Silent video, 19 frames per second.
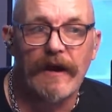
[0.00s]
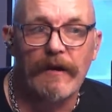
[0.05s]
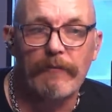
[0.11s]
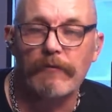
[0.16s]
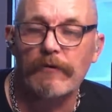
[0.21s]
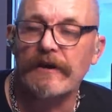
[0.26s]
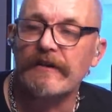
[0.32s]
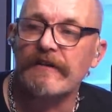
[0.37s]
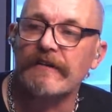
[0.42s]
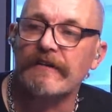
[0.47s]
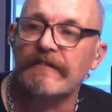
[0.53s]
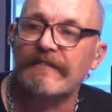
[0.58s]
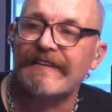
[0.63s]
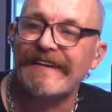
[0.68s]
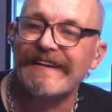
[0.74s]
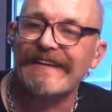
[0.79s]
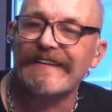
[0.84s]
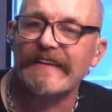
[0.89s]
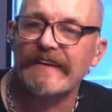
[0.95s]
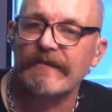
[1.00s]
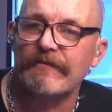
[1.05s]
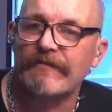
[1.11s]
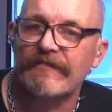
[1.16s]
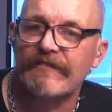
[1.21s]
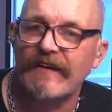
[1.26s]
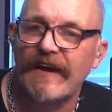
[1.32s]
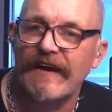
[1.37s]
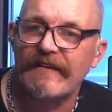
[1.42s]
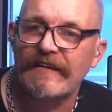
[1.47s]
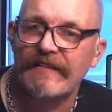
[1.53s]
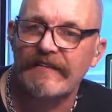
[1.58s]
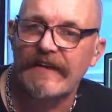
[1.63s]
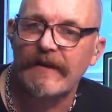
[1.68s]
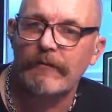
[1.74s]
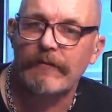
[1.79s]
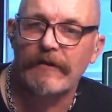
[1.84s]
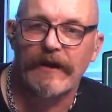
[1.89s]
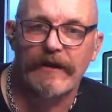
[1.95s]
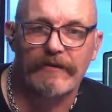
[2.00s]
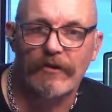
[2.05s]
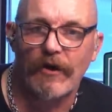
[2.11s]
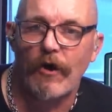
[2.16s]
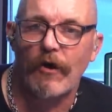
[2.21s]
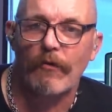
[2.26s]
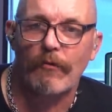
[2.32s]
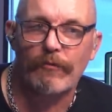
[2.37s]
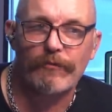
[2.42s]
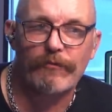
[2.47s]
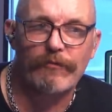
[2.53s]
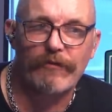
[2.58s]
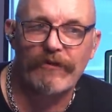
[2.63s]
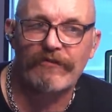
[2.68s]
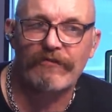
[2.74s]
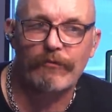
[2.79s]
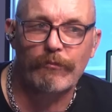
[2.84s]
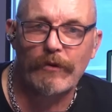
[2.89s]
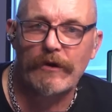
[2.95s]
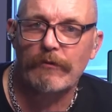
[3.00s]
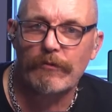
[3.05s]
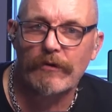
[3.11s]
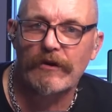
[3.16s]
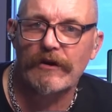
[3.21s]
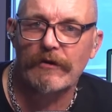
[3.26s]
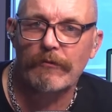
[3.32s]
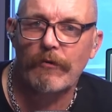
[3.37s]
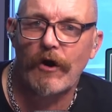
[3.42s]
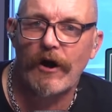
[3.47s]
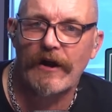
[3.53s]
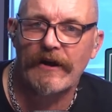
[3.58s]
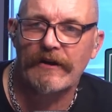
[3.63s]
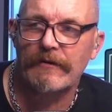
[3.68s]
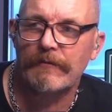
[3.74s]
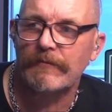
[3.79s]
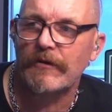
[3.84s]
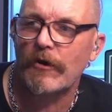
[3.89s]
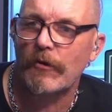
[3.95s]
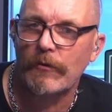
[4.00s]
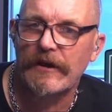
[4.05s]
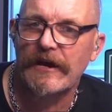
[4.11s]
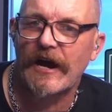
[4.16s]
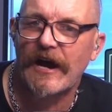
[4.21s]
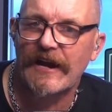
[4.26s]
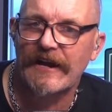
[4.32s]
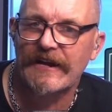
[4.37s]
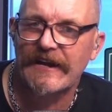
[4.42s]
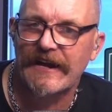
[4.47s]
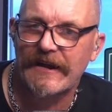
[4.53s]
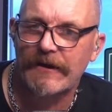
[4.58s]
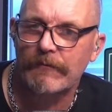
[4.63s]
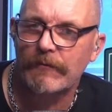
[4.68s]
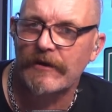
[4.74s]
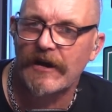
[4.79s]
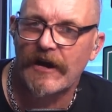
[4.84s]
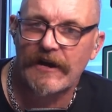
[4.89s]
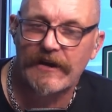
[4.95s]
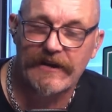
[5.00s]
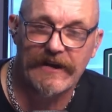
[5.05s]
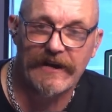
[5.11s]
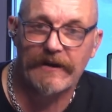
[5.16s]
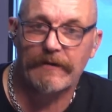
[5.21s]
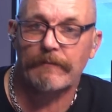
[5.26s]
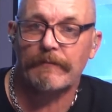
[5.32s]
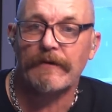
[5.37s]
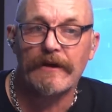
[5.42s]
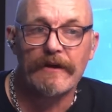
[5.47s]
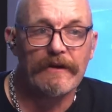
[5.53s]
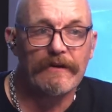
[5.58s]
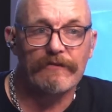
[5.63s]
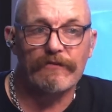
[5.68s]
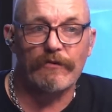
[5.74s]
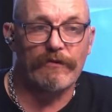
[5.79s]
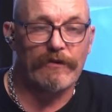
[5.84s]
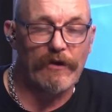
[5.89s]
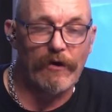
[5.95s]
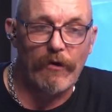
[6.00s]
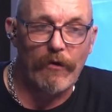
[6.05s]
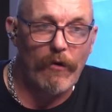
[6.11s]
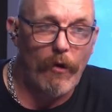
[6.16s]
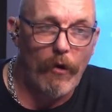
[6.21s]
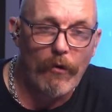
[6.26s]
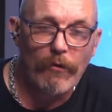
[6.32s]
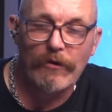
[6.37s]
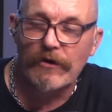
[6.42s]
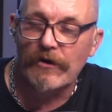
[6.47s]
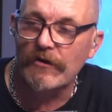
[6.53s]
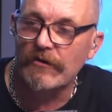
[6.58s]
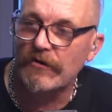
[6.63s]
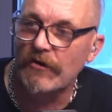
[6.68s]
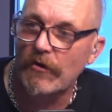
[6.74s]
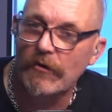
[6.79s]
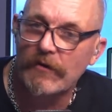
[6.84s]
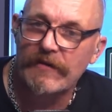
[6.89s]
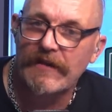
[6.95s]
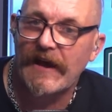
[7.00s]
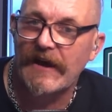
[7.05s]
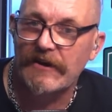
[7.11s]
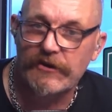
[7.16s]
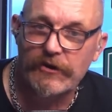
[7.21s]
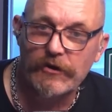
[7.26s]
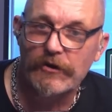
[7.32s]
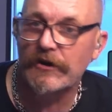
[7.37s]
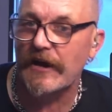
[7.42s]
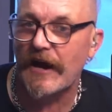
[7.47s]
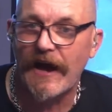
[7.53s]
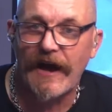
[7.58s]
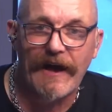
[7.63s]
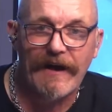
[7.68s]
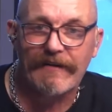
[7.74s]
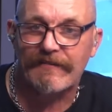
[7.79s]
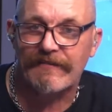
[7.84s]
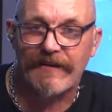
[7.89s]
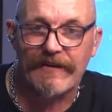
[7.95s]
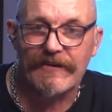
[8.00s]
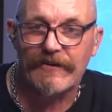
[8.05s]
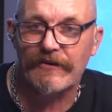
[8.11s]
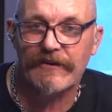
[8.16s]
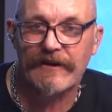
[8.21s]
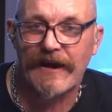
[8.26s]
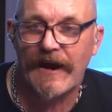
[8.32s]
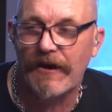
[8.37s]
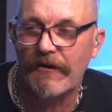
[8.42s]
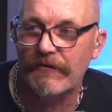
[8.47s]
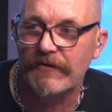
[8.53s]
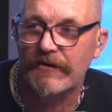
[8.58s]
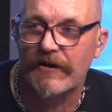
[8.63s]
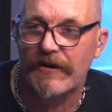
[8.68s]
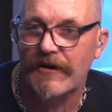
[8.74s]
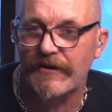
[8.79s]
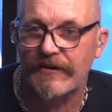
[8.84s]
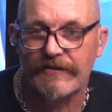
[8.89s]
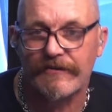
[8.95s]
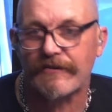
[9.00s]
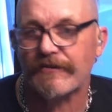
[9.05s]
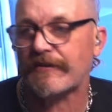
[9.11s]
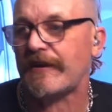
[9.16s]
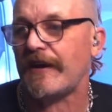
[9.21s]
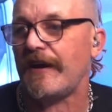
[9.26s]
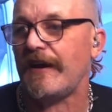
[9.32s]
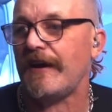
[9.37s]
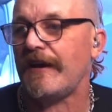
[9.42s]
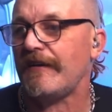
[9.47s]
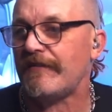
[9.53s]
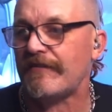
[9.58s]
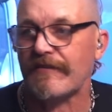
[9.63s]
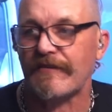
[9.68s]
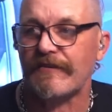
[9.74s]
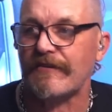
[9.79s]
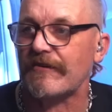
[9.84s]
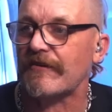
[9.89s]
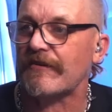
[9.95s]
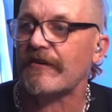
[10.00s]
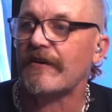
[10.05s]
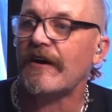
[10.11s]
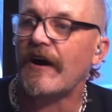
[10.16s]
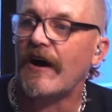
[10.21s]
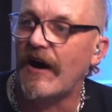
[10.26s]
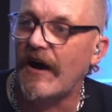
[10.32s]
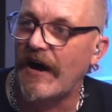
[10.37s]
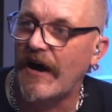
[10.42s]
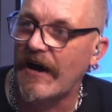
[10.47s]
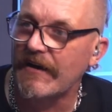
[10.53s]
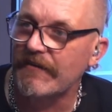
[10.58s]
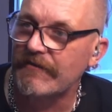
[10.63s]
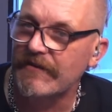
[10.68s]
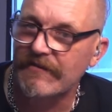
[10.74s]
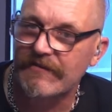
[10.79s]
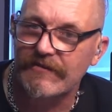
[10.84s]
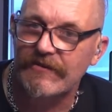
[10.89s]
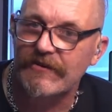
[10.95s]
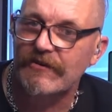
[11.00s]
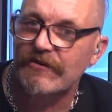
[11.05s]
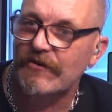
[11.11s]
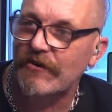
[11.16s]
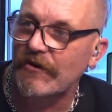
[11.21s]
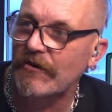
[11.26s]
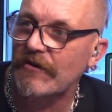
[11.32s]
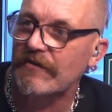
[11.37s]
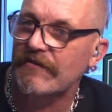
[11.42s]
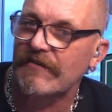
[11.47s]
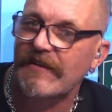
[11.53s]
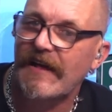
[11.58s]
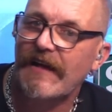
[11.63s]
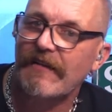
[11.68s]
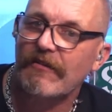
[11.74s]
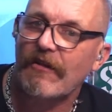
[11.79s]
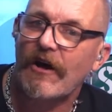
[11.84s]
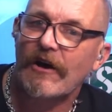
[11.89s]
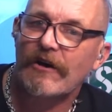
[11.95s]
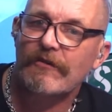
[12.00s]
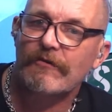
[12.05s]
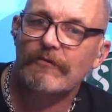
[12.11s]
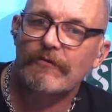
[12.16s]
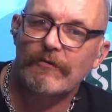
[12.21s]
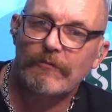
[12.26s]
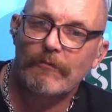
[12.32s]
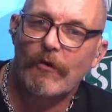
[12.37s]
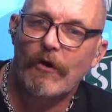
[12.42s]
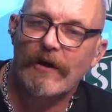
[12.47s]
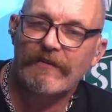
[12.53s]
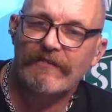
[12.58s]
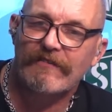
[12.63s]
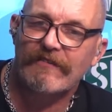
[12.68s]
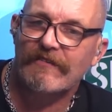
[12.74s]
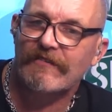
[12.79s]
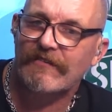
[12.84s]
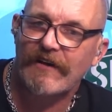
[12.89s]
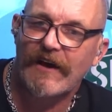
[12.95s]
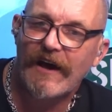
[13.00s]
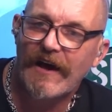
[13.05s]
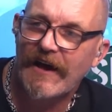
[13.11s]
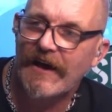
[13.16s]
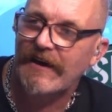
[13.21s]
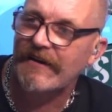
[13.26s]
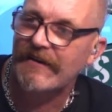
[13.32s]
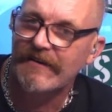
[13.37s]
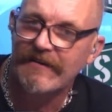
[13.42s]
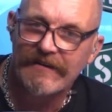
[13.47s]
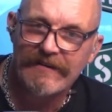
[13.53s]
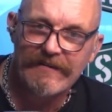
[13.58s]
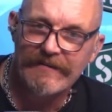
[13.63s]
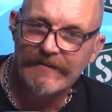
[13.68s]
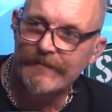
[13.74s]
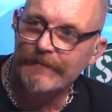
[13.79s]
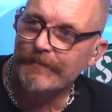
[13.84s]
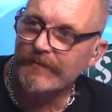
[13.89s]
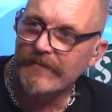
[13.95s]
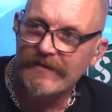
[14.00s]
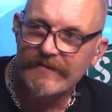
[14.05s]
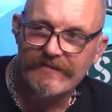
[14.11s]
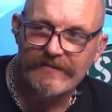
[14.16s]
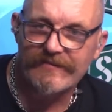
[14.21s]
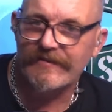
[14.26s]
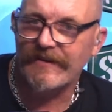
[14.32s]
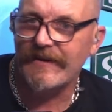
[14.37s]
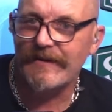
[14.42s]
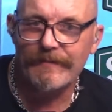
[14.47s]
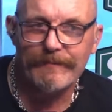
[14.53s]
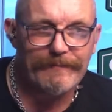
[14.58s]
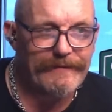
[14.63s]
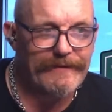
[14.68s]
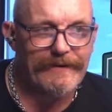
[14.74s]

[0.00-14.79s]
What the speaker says: am reading the tea leaves saying that they were like, no, this, we really want him. No, we got to get him. We got to get him. So the owner, knowing that your guys that you're counting on and your Cades and your Ivies and your Derns in that locker room wants this guy. It's the same,